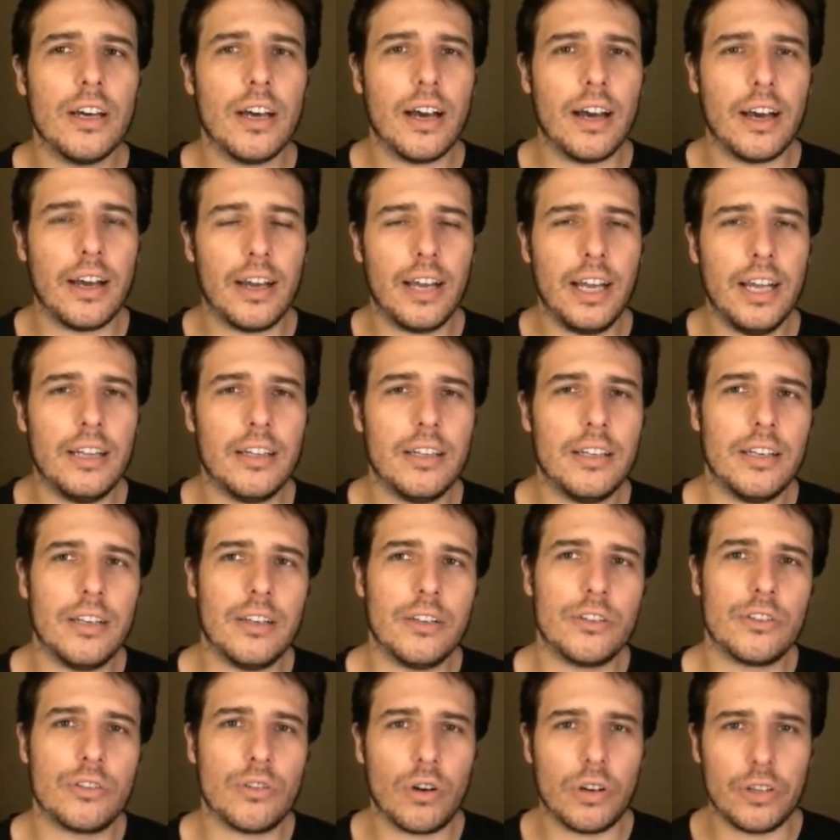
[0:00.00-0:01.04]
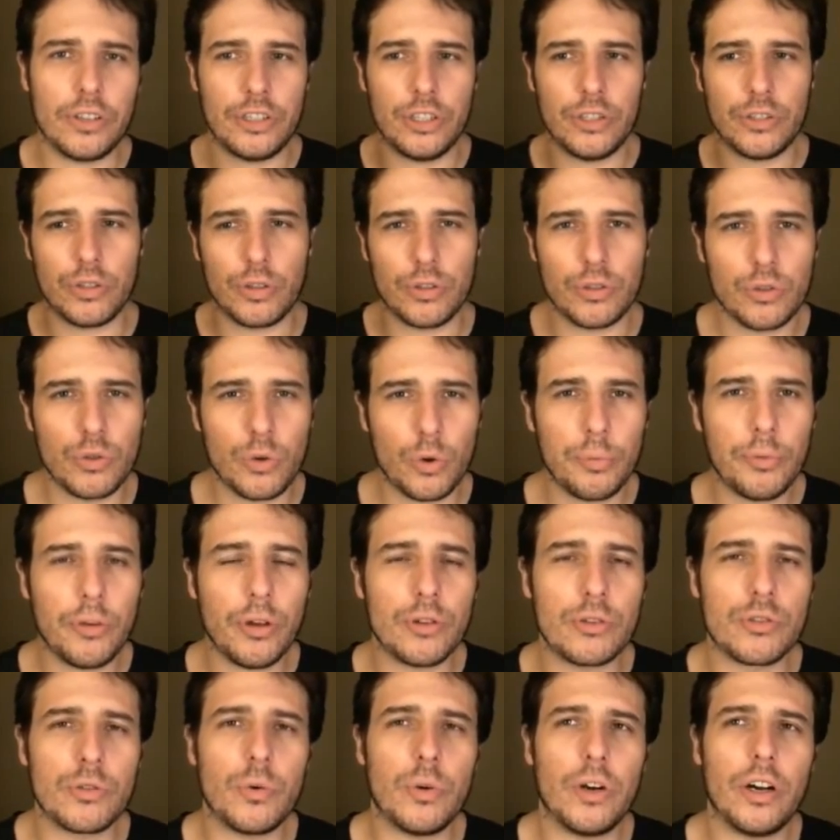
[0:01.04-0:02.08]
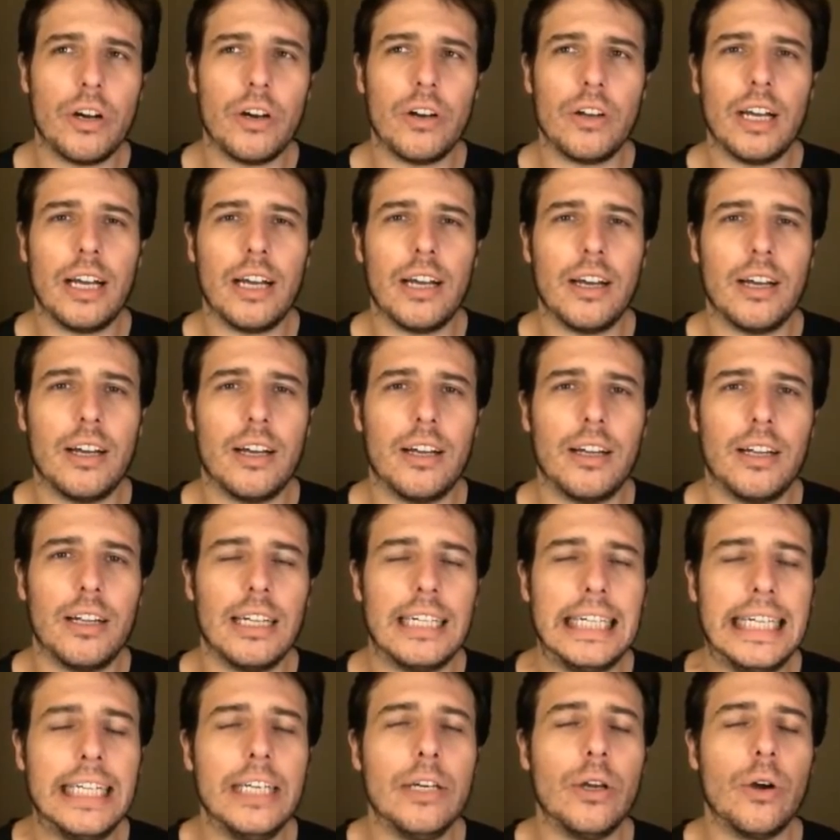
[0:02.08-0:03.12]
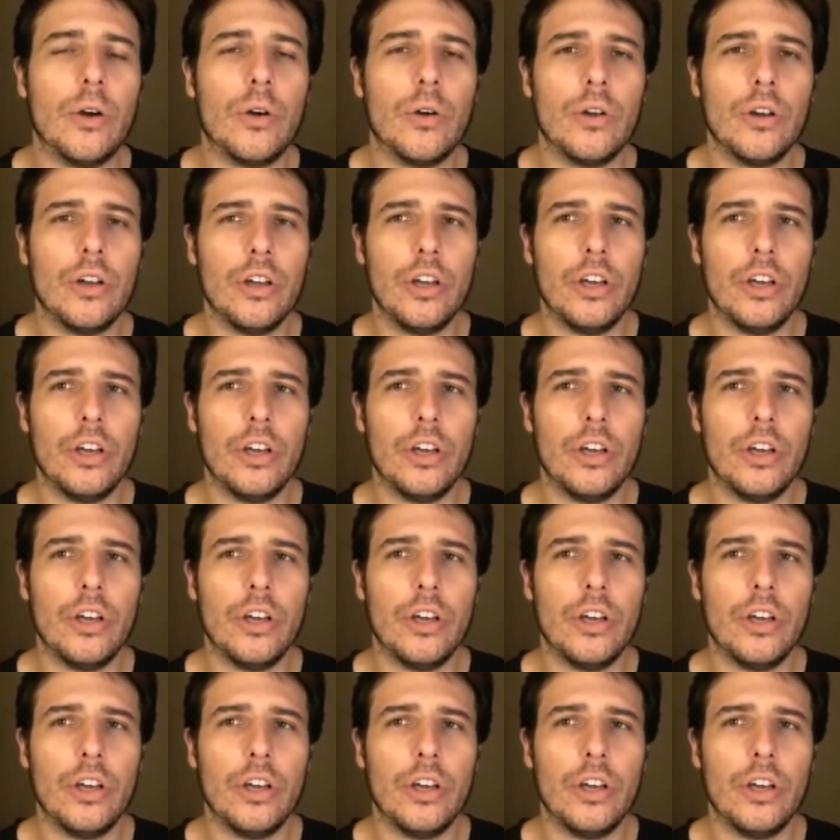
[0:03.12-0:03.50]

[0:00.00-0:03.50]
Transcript: in astrology, so Scorpio square Leo,